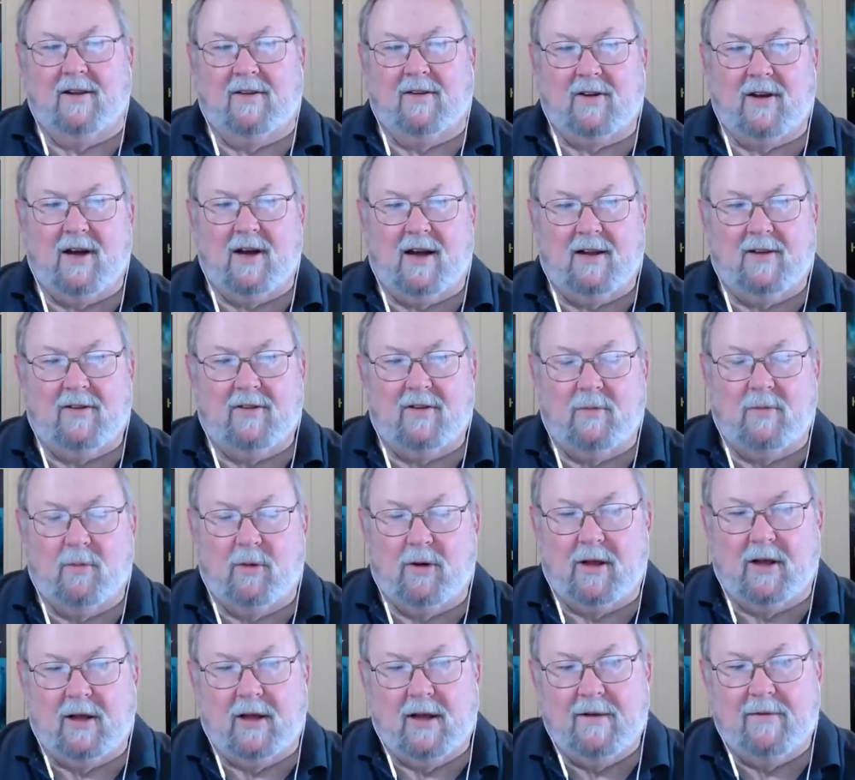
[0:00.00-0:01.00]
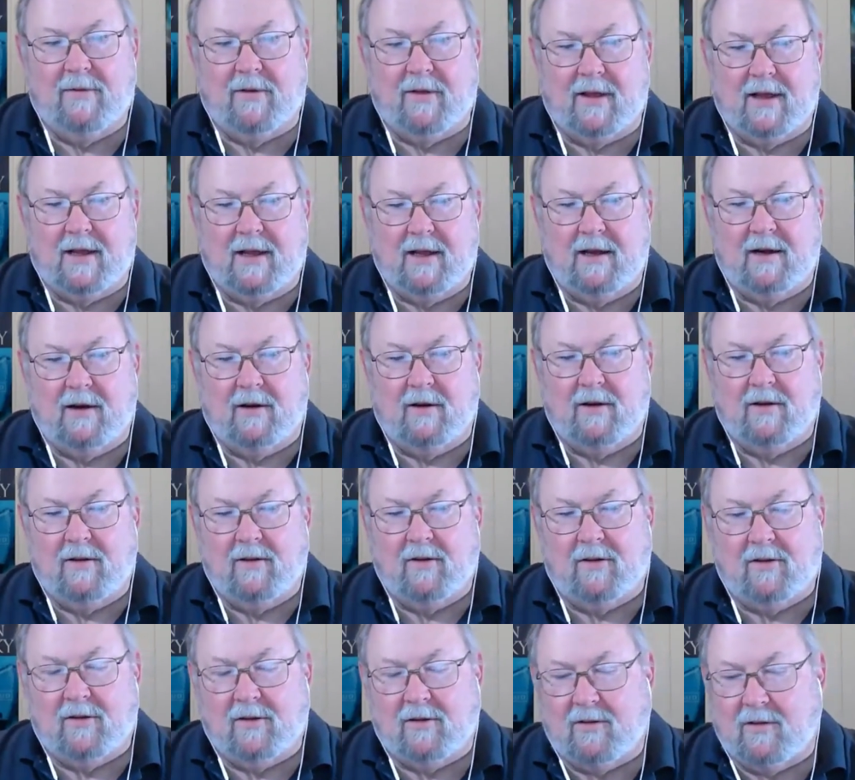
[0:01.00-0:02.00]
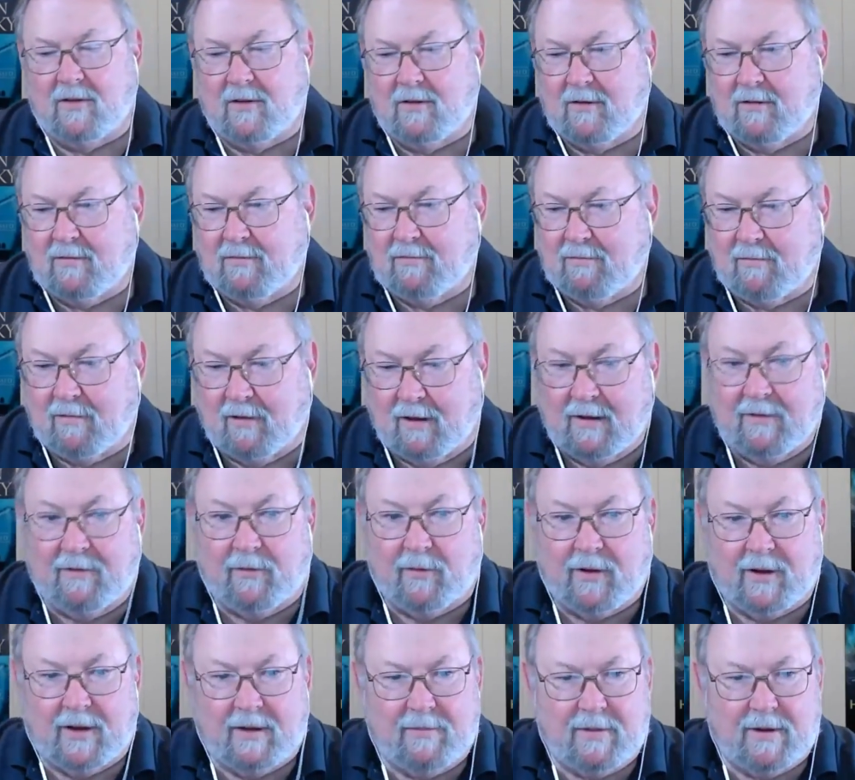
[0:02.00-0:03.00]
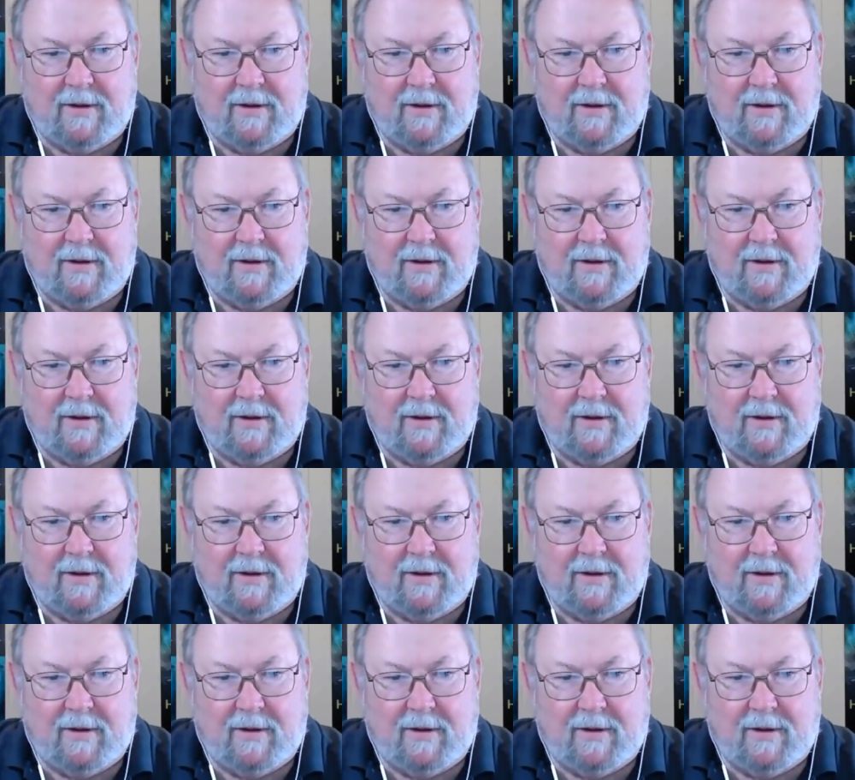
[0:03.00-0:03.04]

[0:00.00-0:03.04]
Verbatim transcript: constant when you live with it. You know, you just live with it.